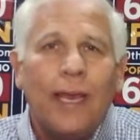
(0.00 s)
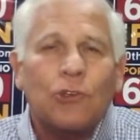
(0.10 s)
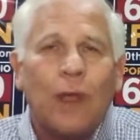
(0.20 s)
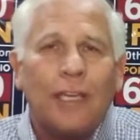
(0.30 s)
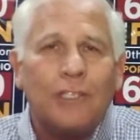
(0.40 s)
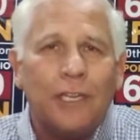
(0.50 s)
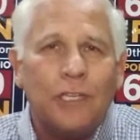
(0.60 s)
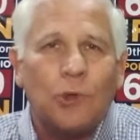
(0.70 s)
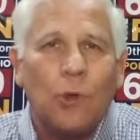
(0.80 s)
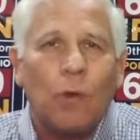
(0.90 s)
Tri-City
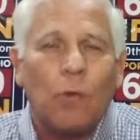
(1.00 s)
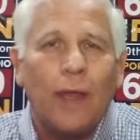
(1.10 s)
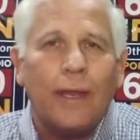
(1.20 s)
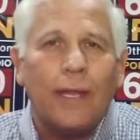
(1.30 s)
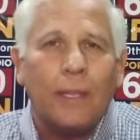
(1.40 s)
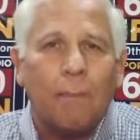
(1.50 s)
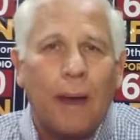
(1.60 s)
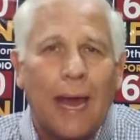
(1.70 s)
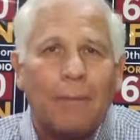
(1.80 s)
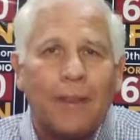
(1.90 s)
scored a run in the
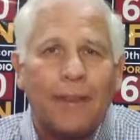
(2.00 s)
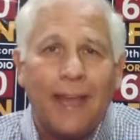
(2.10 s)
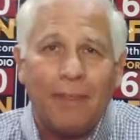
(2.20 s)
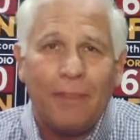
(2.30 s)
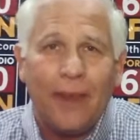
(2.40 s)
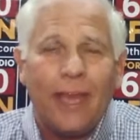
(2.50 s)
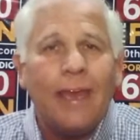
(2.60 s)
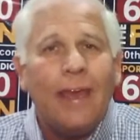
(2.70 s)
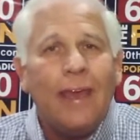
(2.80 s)
bottom of the 10th inning.